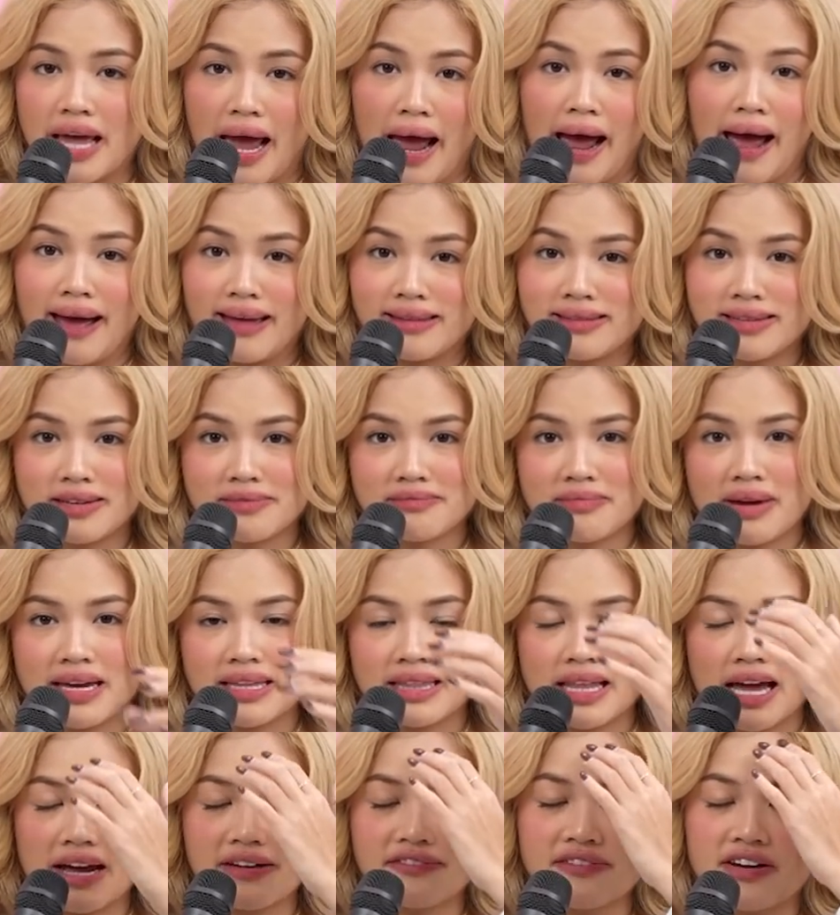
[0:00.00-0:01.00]
dad in
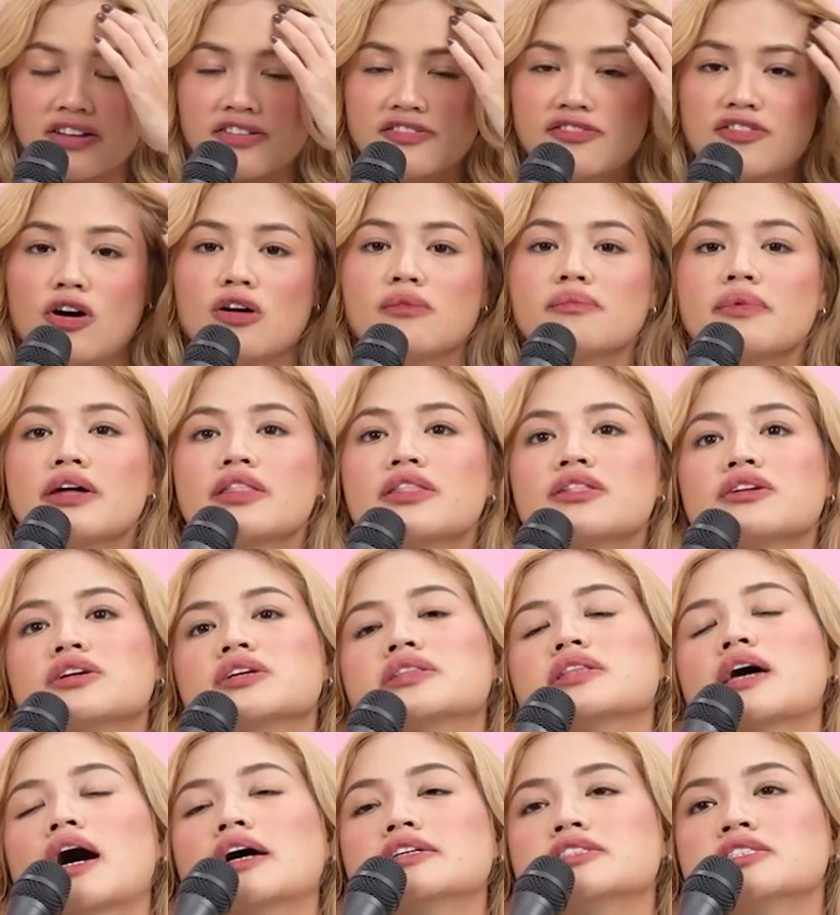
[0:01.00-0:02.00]
my life out of all my
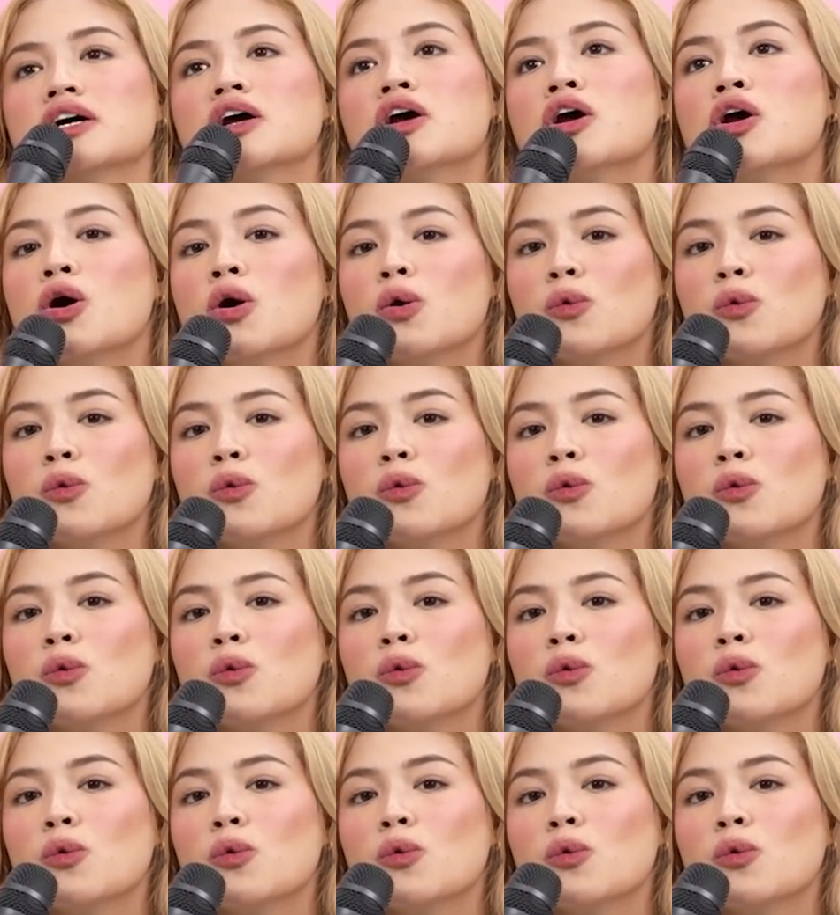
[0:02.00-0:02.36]
3 dads